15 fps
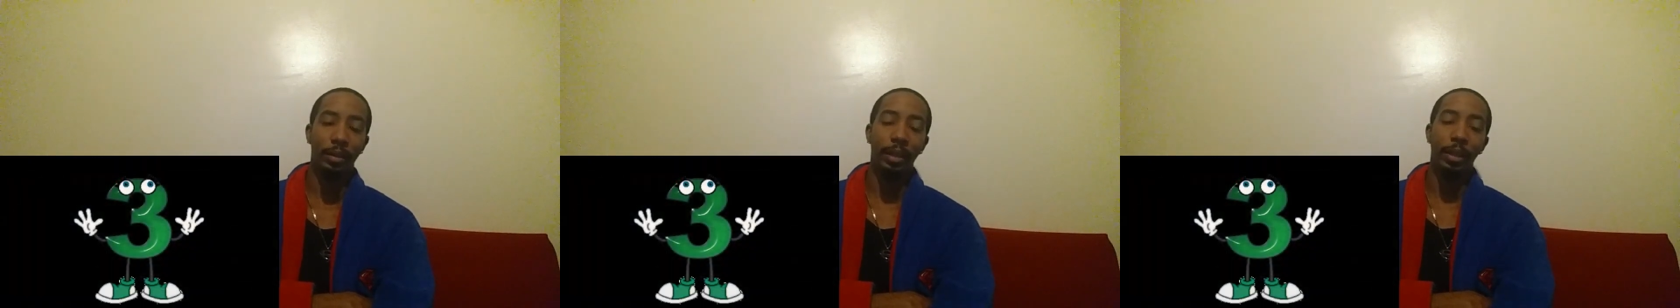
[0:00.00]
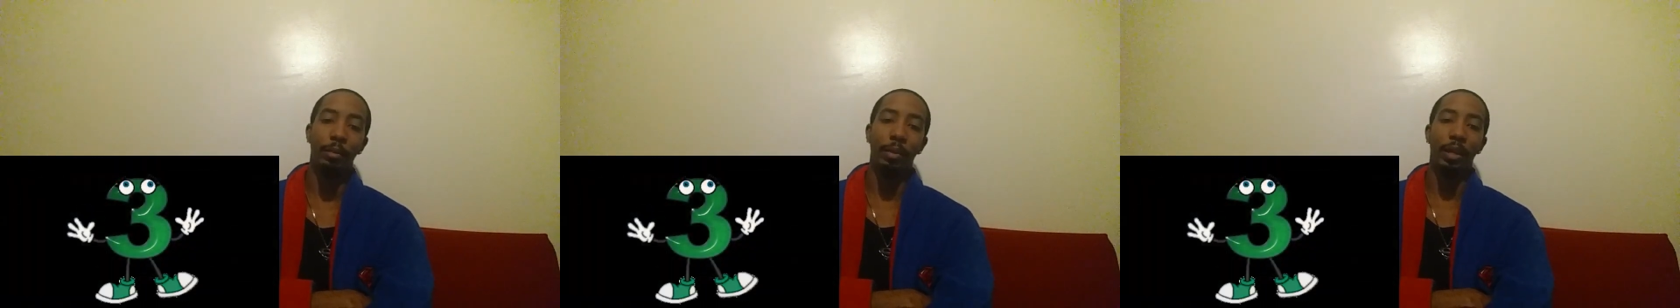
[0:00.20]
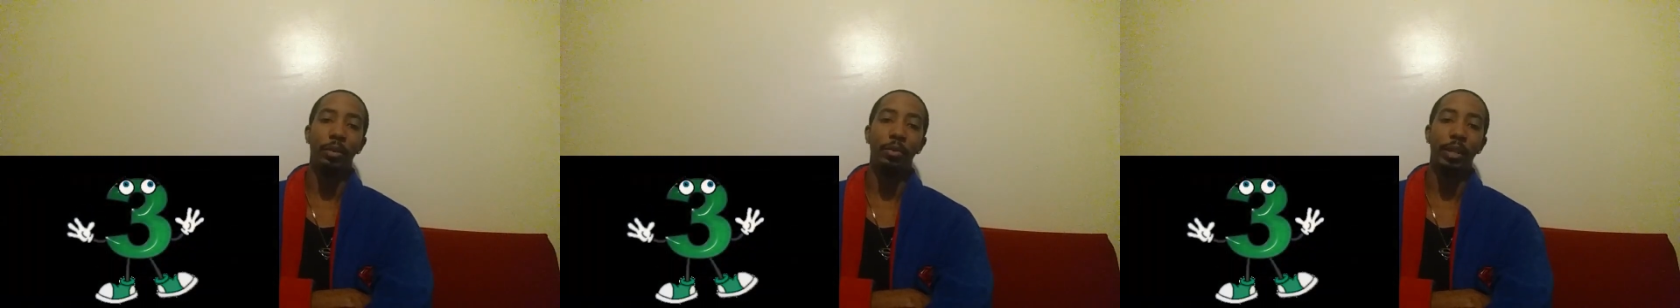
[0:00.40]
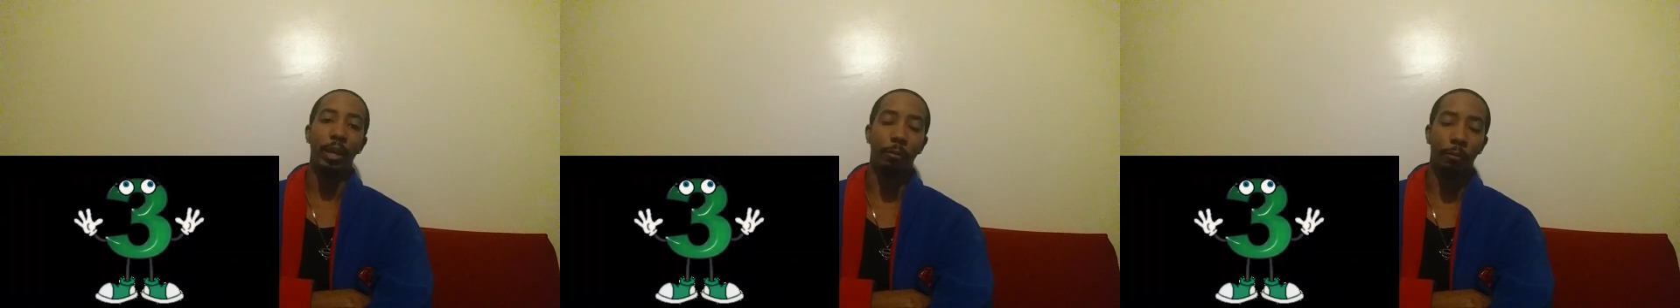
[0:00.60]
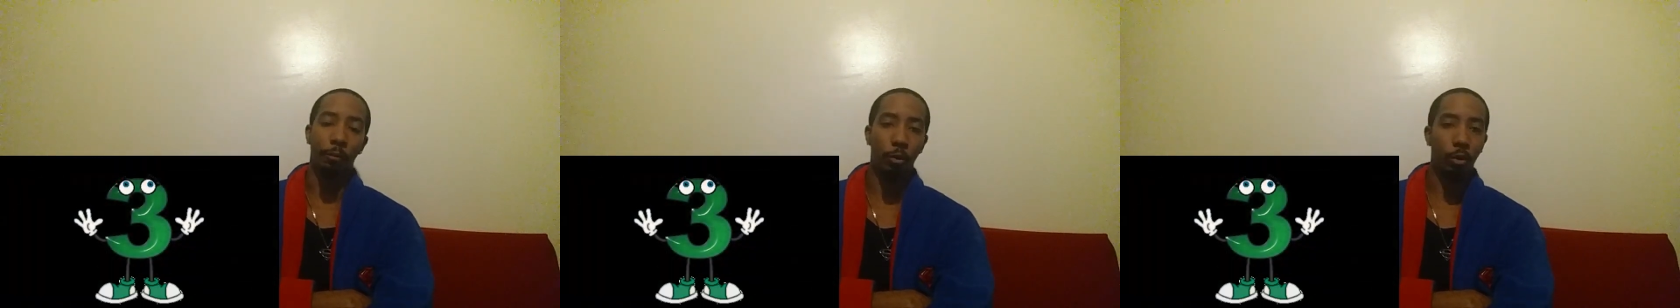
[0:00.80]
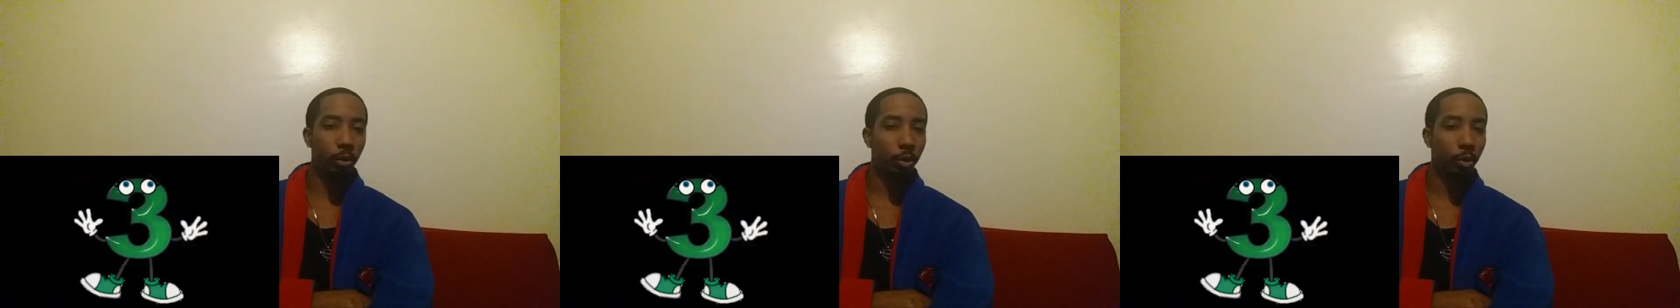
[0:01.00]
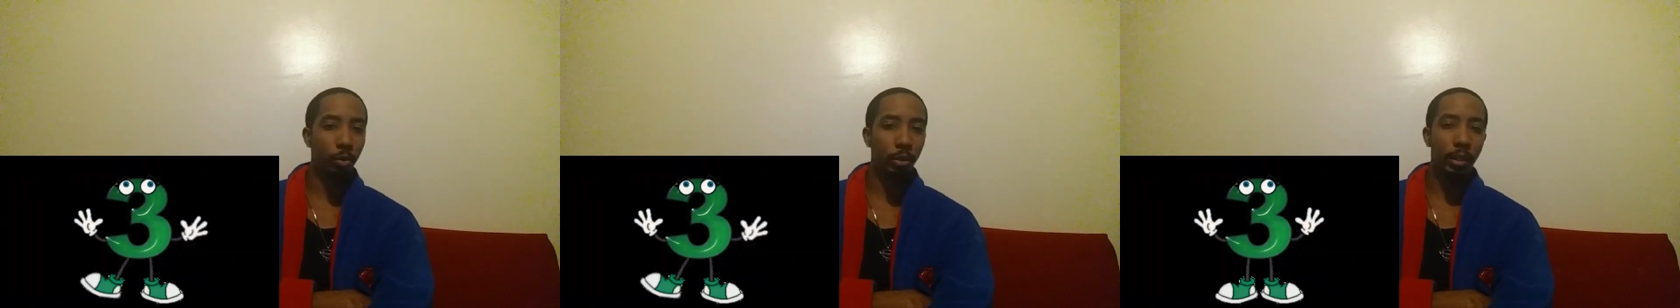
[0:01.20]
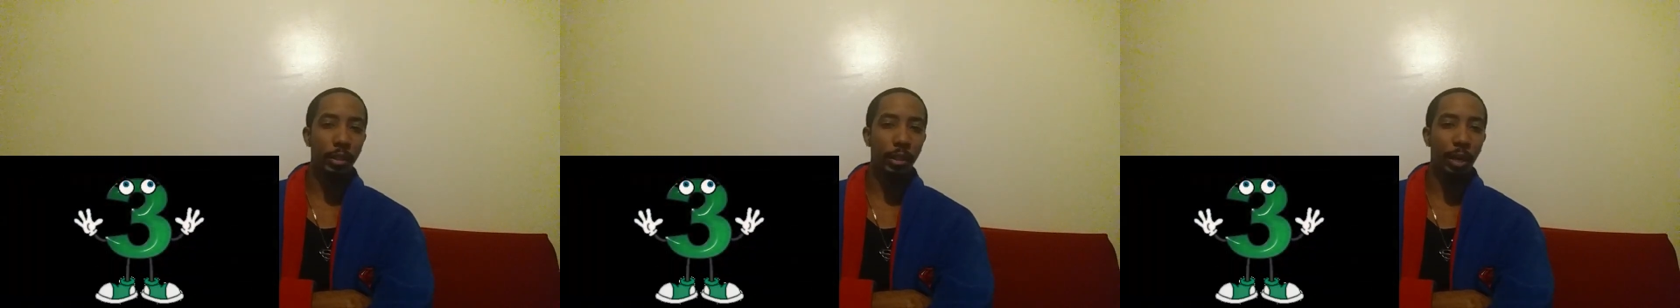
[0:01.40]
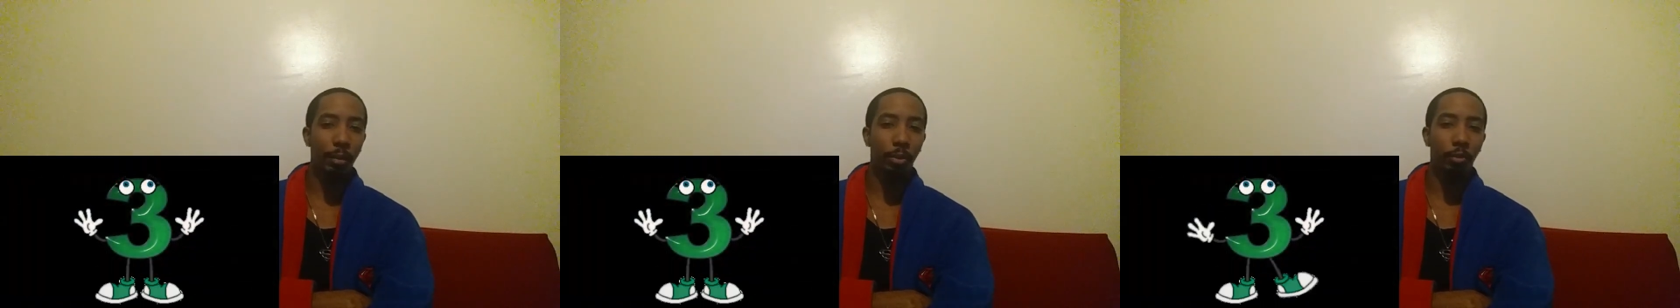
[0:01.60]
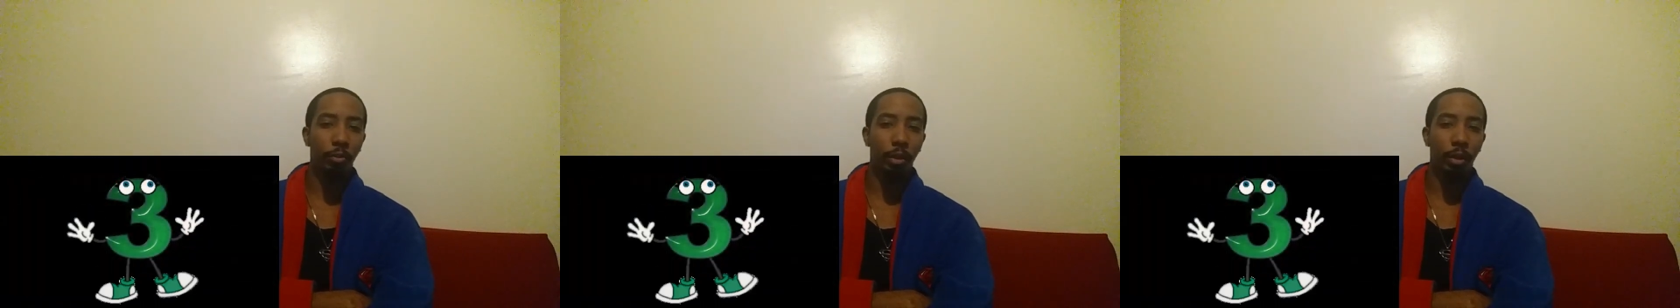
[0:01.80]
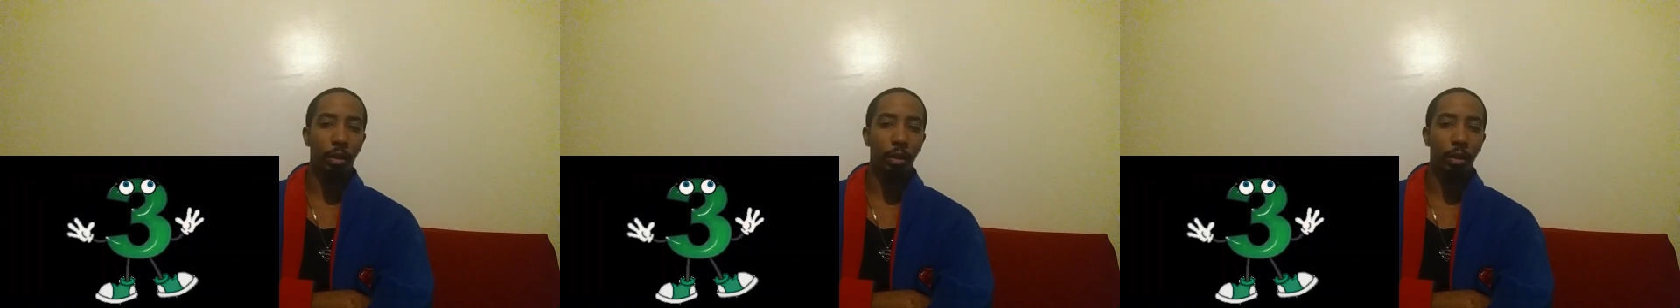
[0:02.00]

Damn it, at four, so he's the top three.